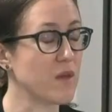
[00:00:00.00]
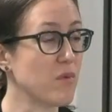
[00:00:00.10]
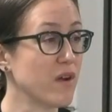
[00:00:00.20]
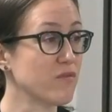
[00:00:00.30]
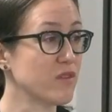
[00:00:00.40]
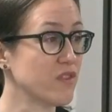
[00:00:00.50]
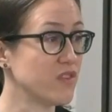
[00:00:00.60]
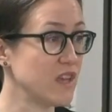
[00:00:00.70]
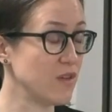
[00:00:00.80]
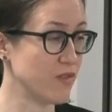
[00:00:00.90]
might
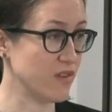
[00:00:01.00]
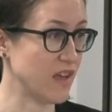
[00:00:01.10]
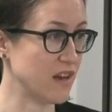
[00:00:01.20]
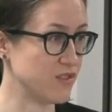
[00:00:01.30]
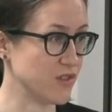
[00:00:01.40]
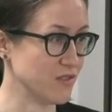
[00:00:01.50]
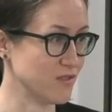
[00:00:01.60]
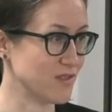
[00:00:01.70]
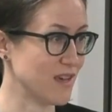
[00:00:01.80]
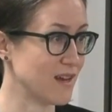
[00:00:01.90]
receive
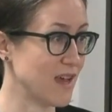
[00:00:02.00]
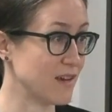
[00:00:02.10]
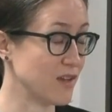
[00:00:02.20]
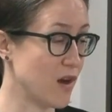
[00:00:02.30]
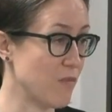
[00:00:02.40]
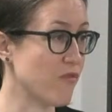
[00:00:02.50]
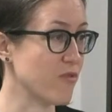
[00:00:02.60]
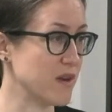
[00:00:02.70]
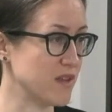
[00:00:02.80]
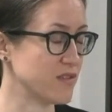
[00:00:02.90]
intelligence that had come from
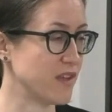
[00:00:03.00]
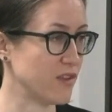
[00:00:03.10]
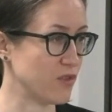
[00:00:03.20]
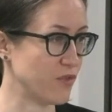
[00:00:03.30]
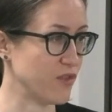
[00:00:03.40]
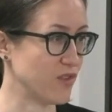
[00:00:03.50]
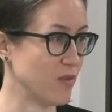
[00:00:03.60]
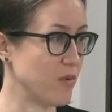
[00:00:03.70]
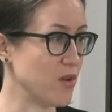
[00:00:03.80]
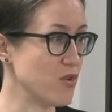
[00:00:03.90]
an SDS officer,
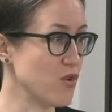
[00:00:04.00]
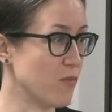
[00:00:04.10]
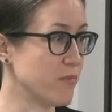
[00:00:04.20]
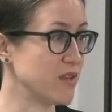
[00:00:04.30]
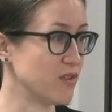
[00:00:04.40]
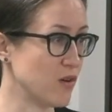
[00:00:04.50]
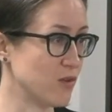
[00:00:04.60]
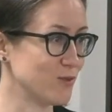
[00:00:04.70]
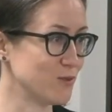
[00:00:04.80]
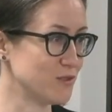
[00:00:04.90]
but not be
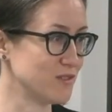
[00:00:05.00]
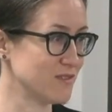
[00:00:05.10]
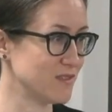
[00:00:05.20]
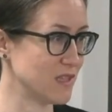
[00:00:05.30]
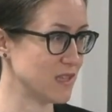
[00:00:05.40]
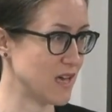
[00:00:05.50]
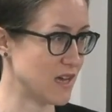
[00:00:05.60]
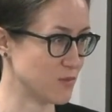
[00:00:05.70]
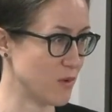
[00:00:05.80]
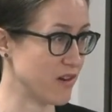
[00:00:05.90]
told that
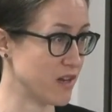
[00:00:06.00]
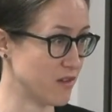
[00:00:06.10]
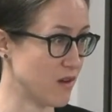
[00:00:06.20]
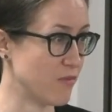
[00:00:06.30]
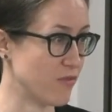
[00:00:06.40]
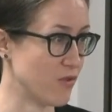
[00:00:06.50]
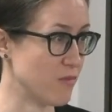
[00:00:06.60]
that's where it had come from.